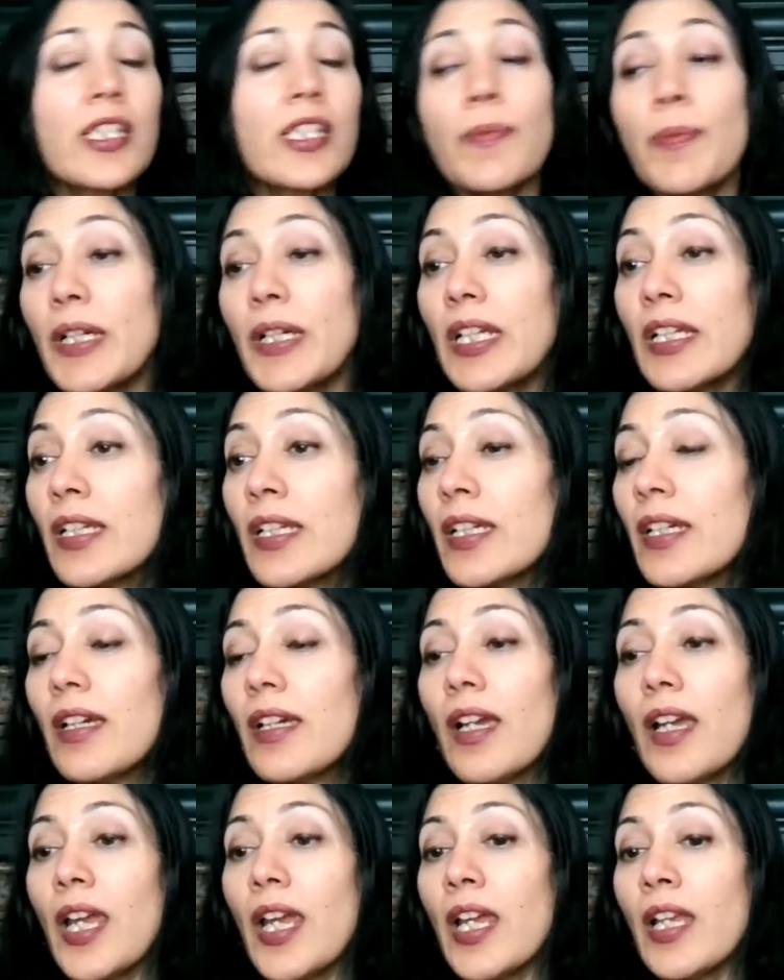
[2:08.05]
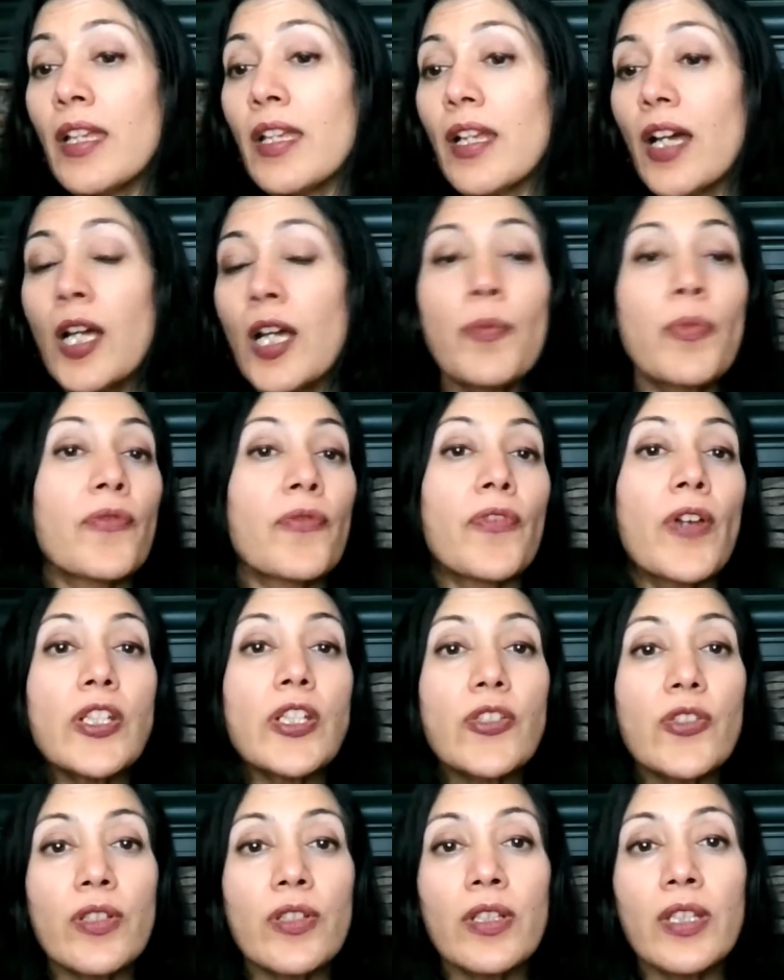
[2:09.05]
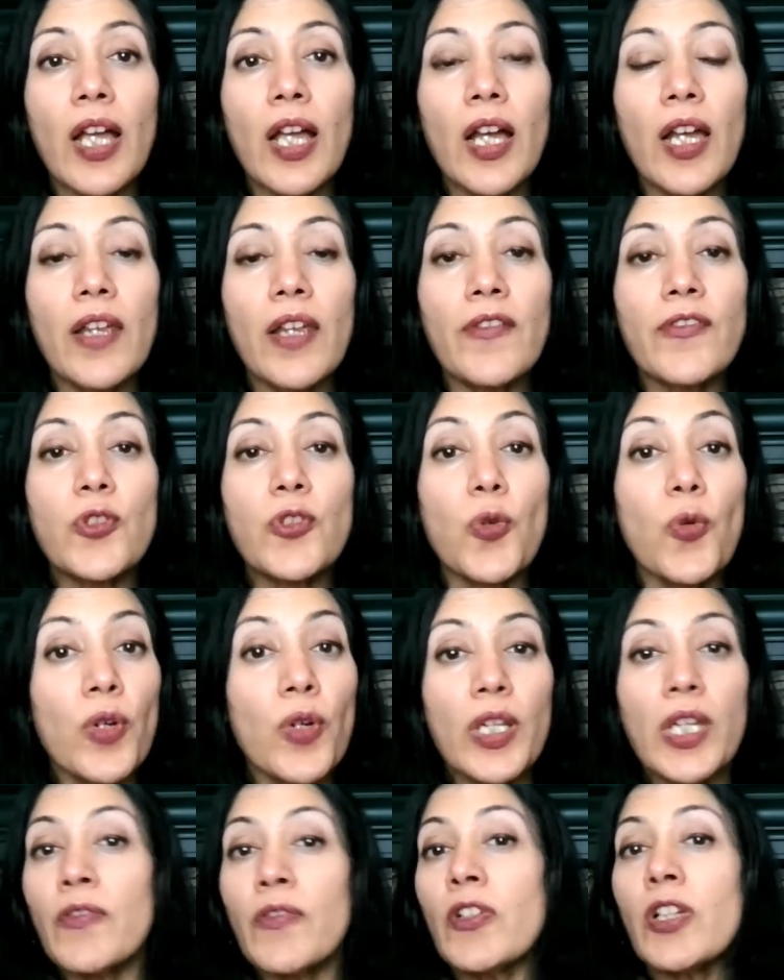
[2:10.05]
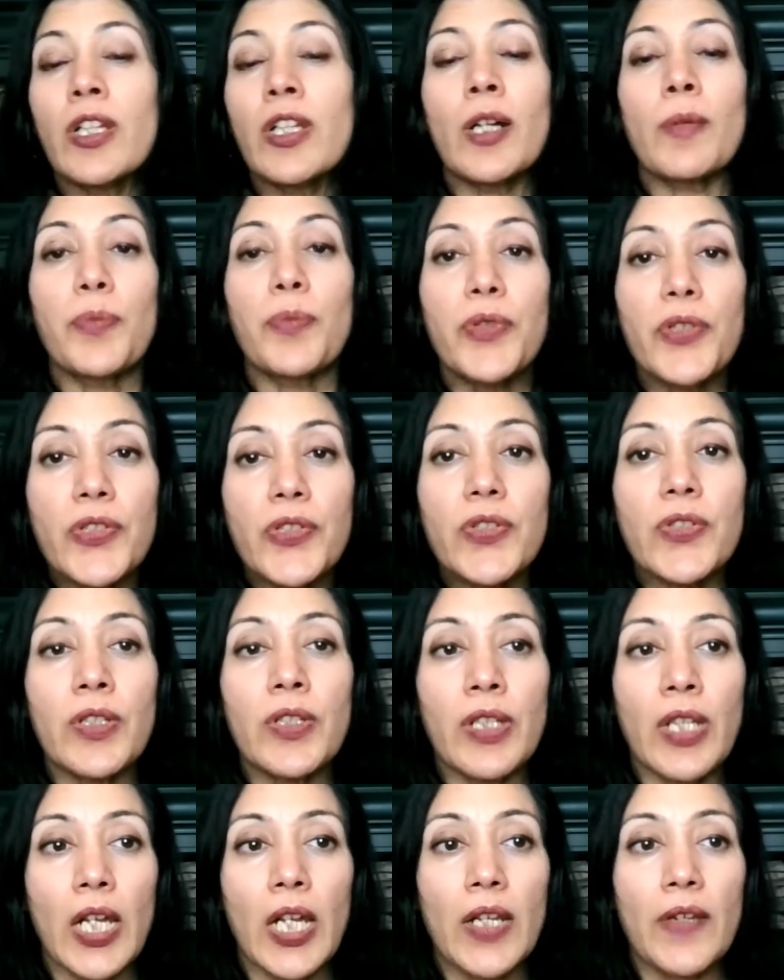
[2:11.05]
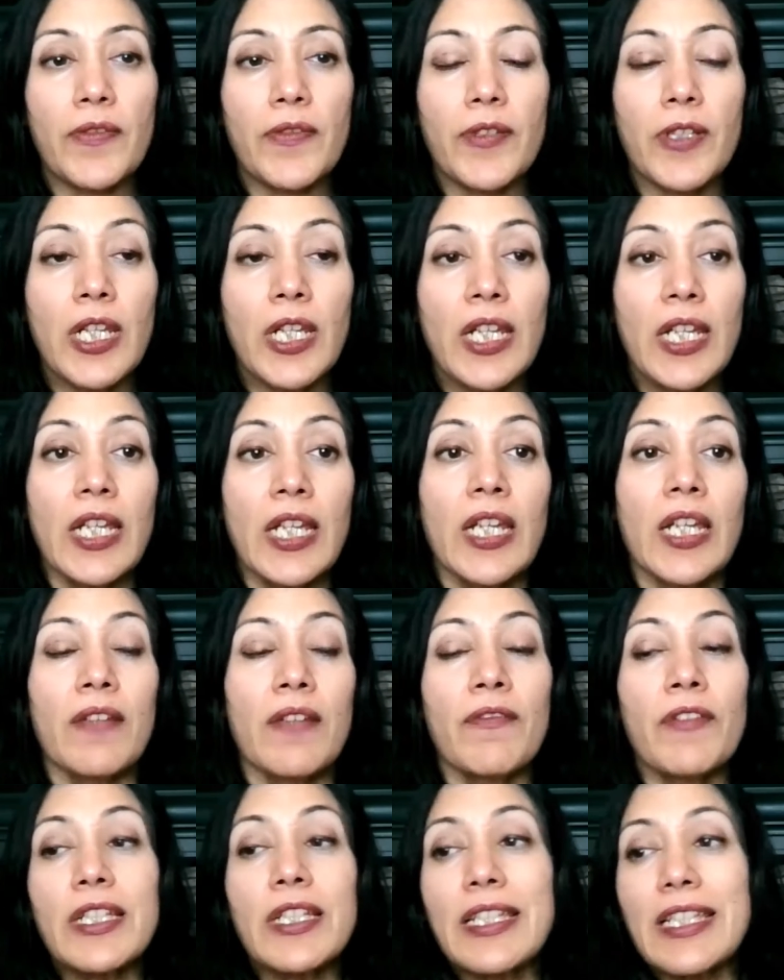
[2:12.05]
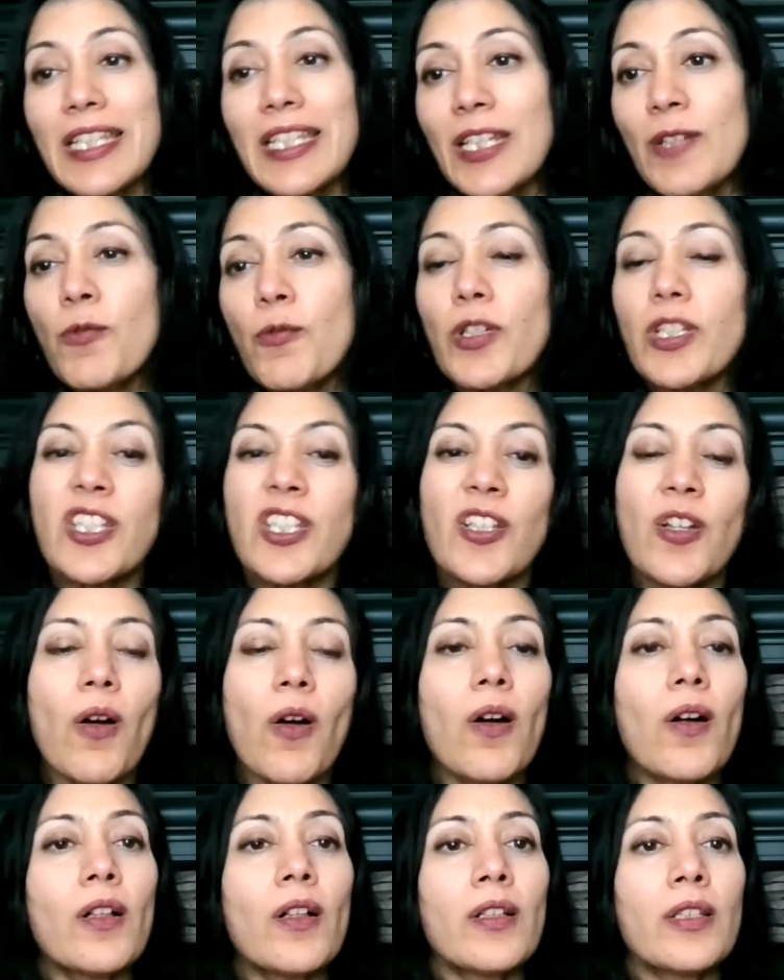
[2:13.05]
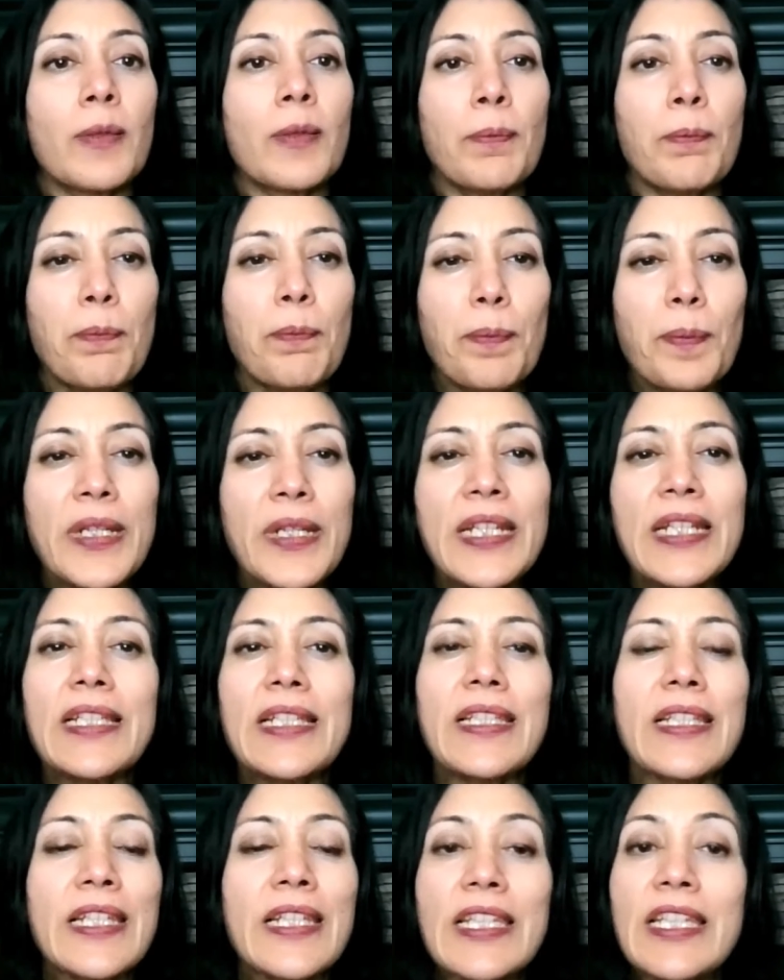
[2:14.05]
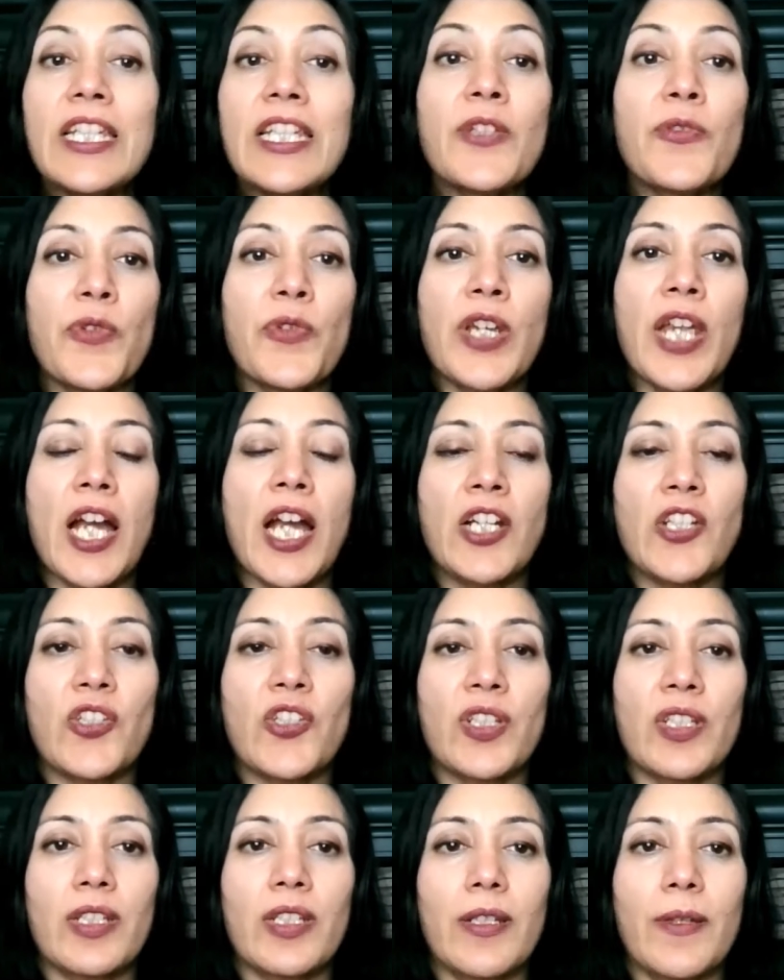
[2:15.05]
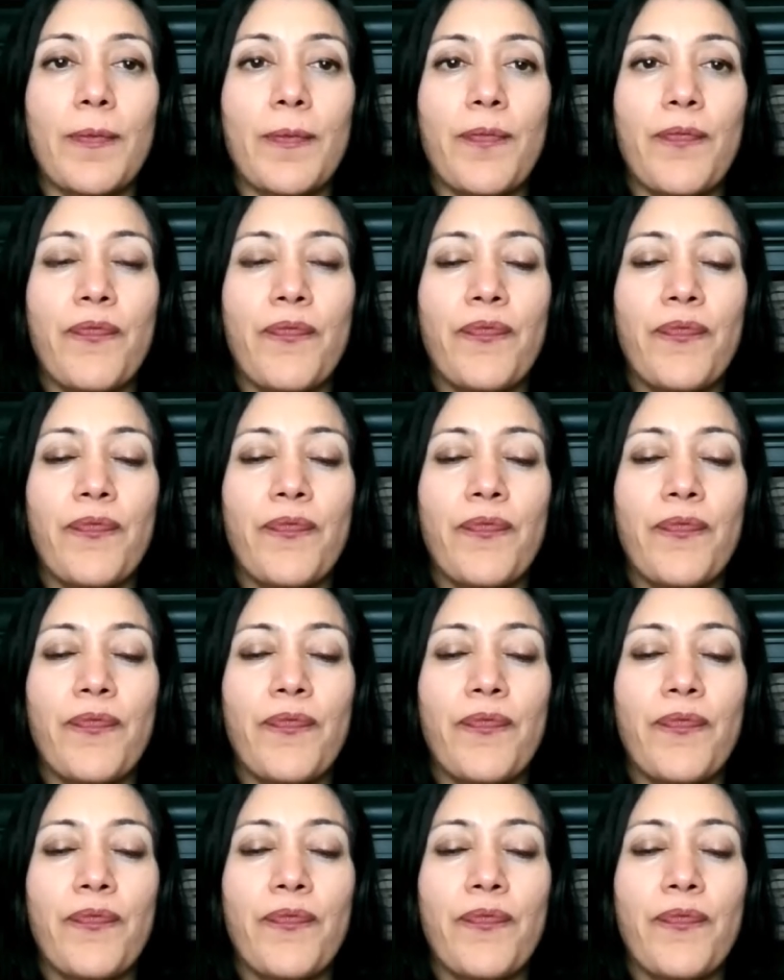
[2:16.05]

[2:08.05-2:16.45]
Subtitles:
Typically, in our professional lives or even in our personal lives, we see what's called a BCD reaction.